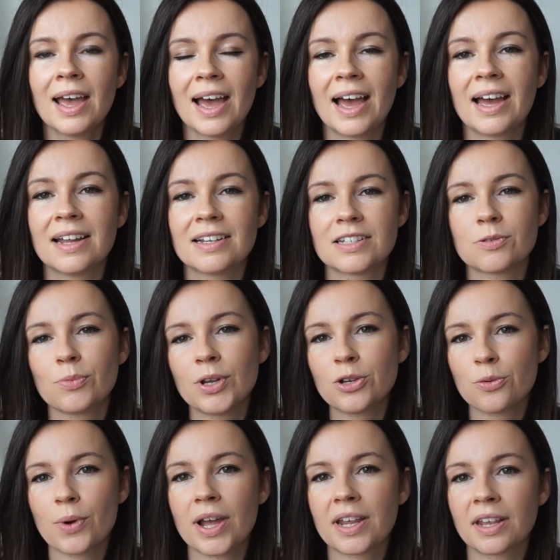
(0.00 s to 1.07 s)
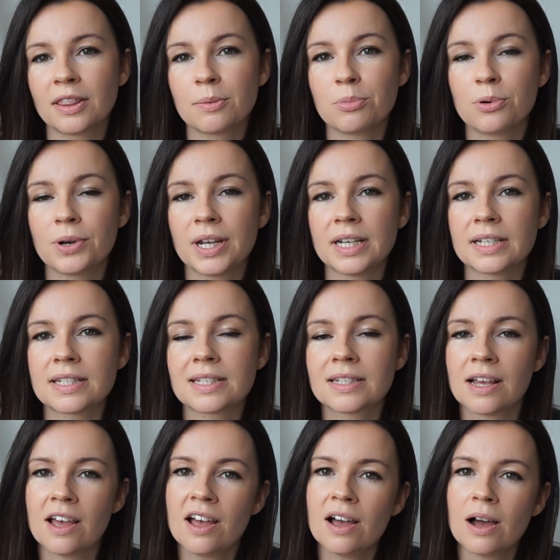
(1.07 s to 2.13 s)
And when you're working the points,
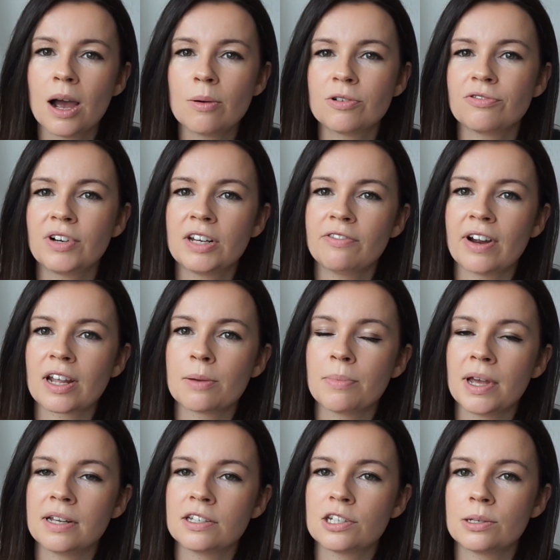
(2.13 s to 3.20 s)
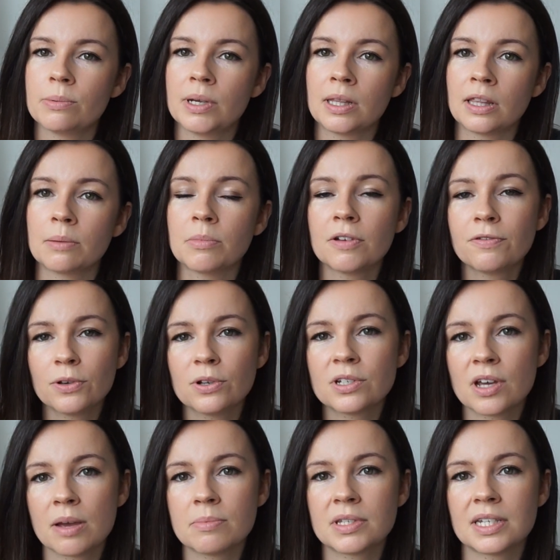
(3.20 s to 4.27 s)
I would really recommend doing them a few
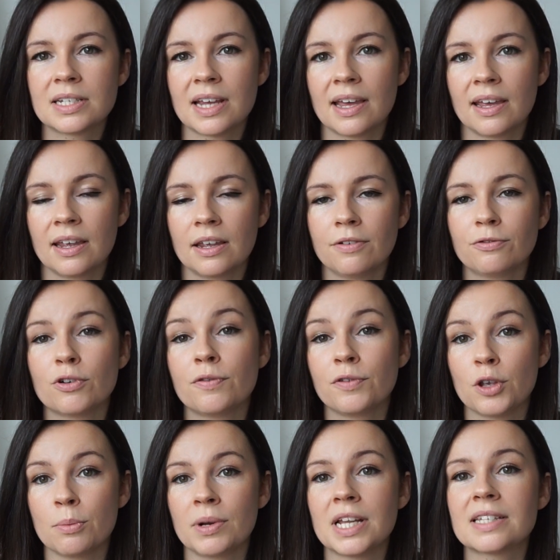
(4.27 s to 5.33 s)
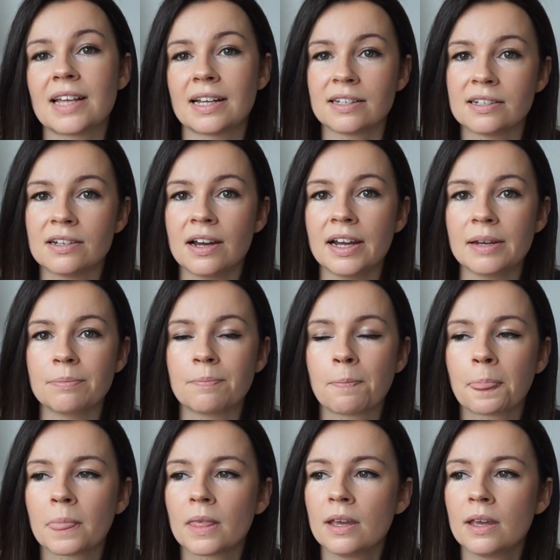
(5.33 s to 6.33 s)
times a day for a few minutes at a time.